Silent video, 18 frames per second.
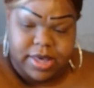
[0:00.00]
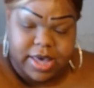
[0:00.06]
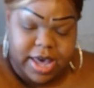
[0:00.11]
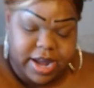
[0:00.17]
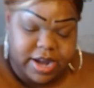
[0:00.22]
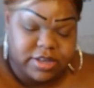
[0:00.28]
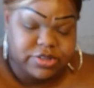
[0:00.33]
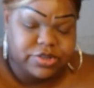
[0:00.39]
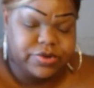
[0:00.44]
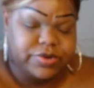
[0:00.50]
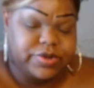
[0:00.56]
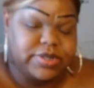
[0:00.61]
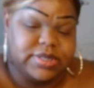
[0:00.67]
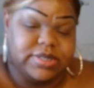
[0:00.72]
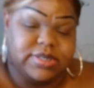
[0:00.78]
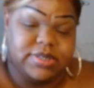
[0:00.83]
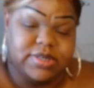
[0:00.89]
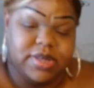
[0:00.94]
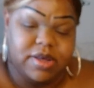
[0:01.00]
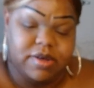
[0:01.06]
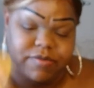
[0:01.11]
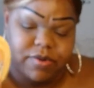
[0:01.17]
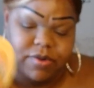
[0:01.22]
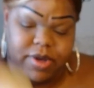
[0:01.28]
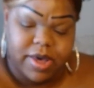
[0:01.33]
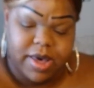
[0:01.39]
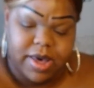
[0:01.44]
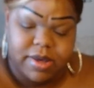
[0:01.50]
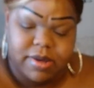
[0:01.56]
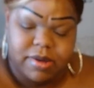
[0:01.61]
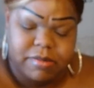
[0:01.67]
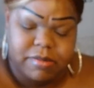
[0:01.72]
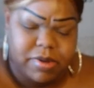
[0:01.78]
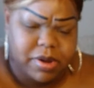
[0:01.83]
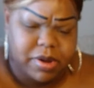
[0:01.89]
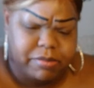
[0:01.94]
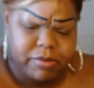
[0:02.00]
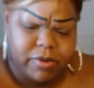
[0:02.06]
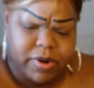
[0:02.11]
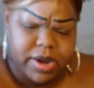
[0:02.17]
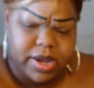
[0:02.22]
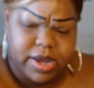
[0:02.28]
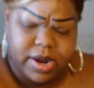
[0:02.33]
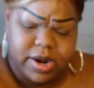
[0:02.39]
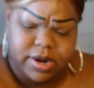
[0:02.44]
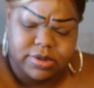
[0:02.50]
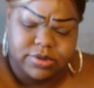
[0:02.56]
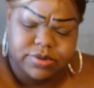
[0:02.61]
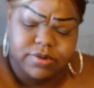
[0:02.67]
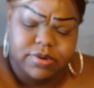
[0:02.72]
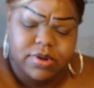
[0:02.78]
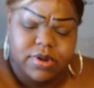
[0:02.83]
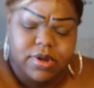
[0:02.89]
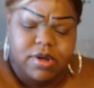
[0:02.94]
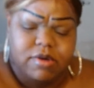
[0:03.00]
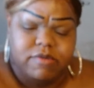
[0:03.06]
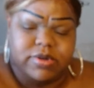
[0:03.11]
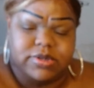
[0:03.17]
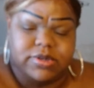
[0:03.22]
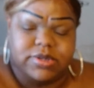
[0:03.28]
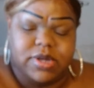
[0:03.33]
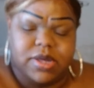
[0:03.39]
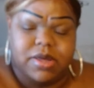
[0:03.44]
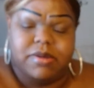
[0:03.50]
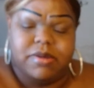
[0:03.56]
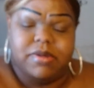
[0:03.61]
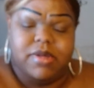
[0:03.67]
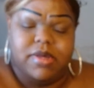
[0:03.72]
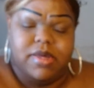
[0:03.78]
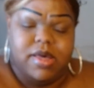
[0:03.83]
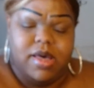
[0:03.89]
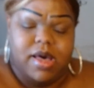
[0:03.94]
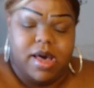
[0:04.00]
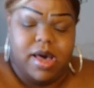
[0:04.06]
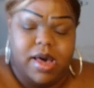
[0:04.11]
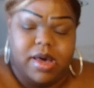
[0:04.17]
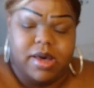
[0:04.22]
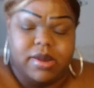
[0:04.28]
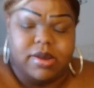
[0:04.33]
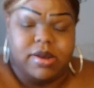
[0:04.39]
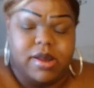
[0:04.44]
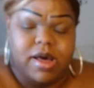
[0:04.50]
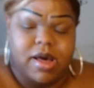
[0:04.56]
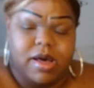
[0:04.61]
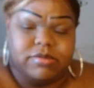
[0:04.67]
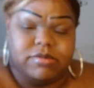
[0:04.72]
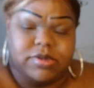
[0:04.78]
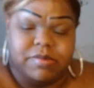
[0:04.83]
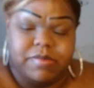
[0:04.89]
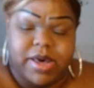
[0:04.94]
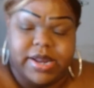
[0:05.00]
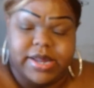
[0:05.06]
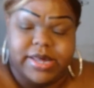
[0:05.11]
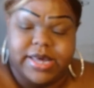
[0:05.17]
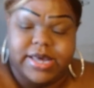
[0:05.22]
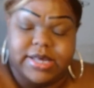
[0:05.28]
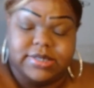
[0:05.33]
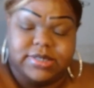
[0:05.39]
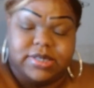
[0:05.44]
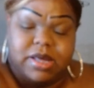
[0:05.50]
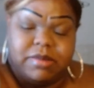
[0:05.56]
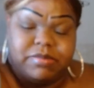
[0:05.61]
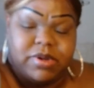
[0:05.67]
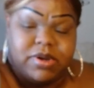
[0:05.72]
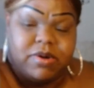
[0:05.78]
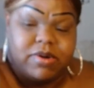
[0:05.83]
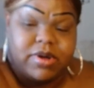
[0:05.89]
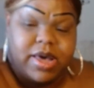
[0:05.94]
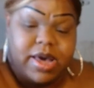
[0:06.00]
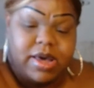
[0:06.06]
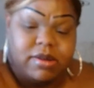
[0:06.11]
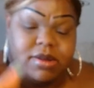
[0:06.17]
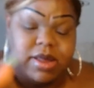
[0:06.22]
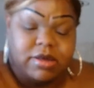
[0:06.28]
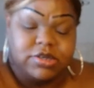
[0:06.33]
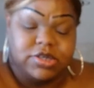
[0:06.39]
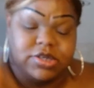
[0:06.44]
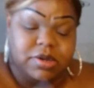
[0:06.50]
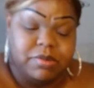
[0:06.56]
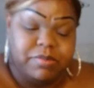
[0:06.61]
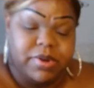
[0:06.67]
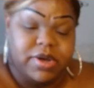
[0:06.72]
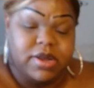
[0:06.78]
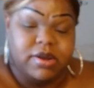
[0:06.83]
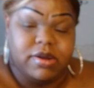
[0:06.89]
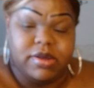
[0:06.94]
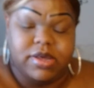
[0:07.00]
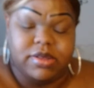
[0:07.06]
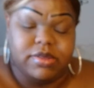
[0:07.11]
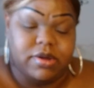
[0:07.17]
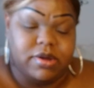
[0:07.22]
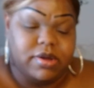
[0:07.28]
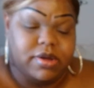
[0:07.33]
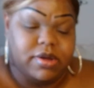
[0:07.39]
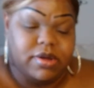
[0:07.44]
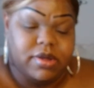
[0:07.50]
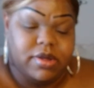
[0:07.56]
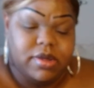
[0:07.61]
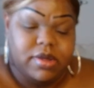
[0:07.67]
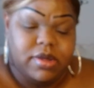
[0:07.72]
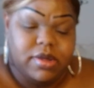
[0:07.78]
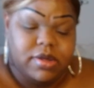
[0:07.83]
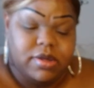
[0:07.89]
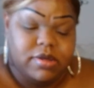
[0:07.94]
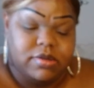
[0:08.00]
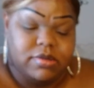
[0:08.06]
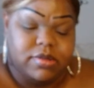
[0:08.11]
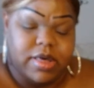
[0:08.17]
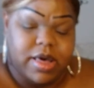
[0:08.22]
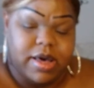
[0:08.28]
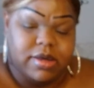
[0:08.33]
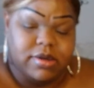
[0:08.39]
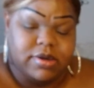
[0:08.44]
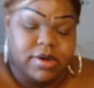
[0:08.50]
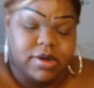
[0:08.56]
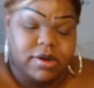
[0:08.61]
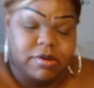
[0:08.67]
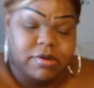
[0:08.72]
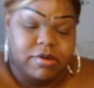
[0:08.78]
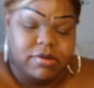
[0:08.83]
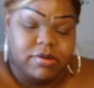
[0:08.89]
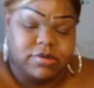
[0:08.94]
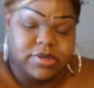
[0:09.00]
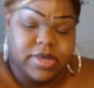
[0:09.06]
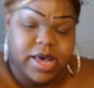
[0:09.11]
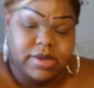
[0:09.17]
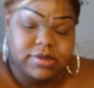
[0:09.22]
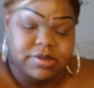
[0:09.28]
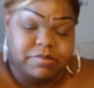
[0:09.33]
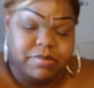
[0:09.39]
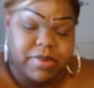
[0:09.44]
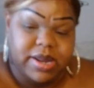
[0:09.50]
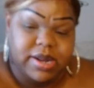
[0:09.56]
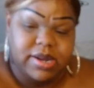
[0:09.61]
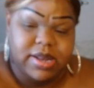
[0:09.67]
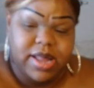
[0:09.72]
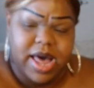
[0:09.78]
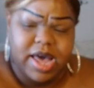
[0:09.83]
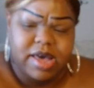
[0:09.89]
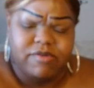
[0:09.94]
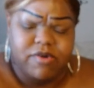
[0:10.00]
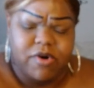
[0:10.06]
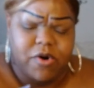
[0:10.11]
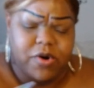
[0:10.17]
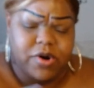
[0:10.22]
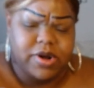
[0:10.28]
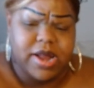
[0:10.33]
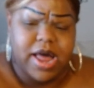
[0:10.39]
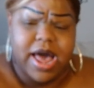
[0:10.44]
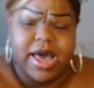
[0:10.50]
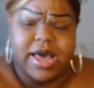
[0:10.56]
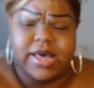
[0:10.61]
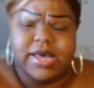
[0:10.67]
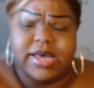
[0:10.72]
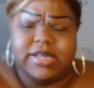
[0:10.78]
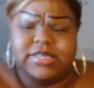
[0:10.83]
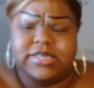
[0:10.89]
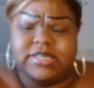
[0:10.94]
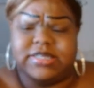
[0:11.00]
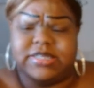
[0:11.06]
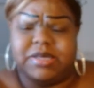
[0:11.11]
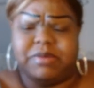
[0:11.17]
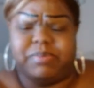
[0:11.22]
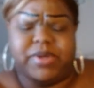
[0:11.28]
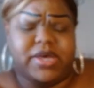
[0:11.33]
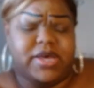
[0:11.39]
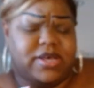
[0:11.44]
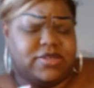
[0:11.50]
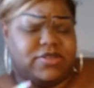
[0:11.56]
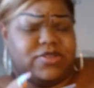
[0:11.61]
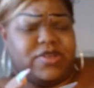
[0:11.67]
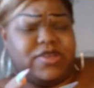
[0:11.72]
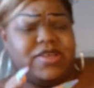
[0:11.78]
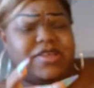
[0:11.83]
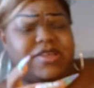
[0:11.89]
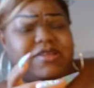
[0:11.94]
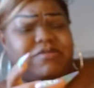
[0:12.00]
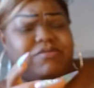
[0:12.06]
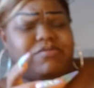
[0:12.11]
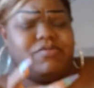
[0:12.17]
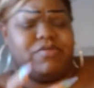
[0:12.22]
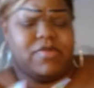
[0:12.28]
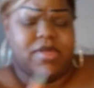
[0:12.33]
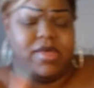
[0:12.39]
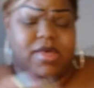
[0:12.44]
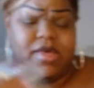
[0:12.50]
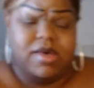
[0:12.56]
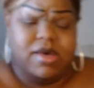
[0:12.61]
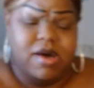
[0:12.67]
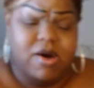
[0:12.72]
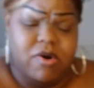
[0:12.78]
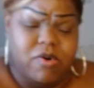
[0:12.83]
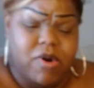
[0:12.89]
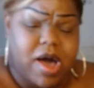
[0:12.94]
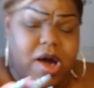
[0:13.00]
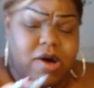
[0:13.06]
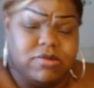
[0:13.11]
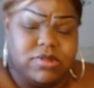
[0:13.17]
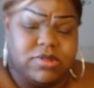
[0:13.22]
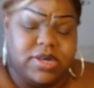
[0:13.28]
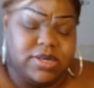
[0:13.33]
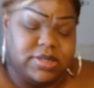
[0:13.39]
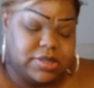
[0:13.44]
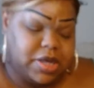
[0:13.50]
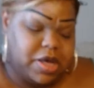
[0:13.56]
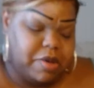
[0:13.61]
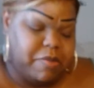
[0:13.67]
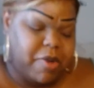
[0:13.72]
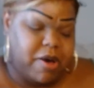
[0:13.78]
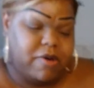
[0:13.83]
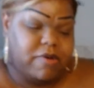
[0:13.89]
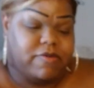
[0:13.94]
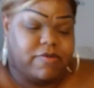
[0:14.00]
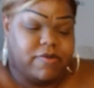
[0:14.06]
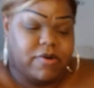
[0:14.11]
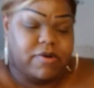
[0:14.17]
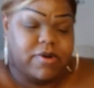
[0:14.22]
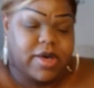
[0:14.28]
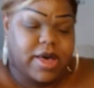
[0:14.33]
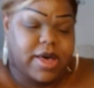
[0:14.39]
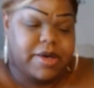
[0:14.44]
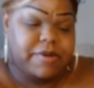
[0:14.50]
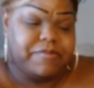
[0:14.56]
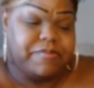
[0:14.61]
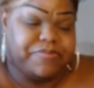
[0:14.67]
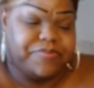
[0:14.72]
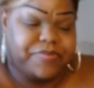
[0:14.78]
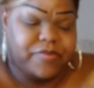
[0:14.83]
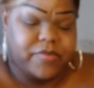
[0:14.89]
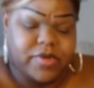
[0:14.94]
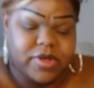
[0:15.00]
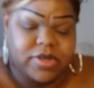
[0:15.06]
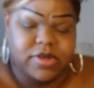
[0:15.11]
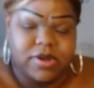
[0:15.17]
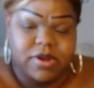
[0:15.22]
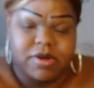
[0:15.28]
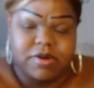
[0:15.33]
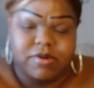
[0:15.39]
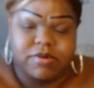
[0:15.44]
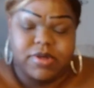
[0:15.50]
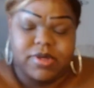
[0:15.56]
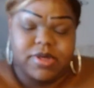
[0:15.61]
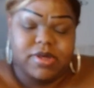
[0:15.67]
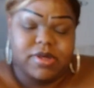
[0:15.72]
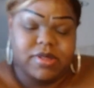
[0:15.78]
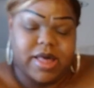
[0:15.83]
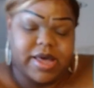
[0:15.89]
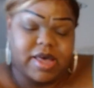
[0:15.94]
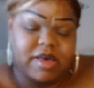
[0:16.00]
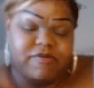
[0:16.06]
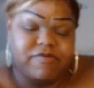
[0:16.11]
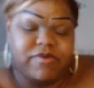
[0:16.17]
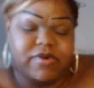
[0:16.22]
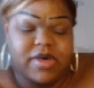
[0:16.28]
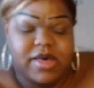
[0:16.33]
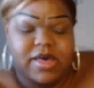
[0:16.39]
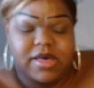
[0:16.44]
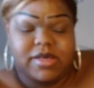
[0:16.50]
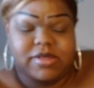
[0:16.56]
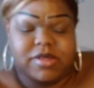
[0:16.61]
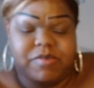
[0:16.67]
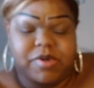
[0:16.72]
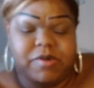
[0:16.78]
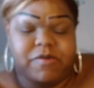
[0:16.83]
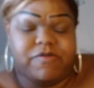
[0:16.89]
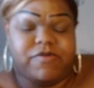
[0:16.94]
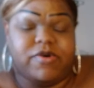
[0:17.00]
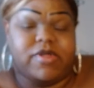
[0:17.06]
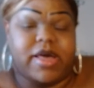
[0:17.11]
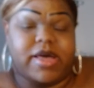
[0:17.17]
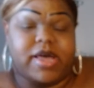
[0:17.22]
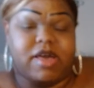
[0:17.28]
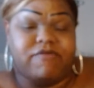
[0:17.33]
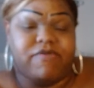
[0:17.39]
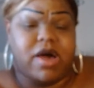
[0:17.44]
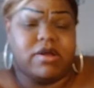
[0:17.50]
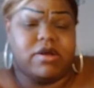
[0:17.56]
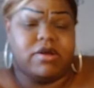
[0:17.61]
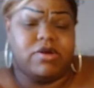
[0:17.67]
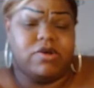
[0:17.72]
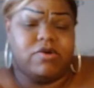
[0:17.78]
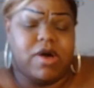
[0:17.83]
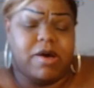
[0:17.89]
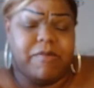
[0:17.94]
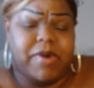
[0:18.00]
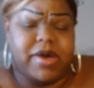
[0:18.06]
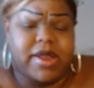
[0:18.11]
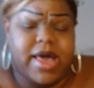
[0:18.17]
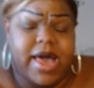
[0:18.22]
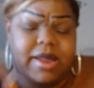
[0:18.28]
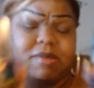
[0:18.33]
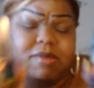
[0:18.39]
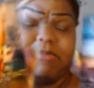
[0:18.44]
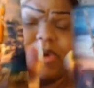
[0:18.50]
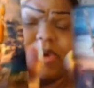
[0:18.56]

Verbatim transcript: cancerous and stuff. Okay, I'm hearing brain cancer for some, and uh, somebody hears something. Okay, that should have been either that could have saved somebody's life or not. It just depends in on how things come out. Okay, because you know like if some people feel like if I'd have knew, I may have had a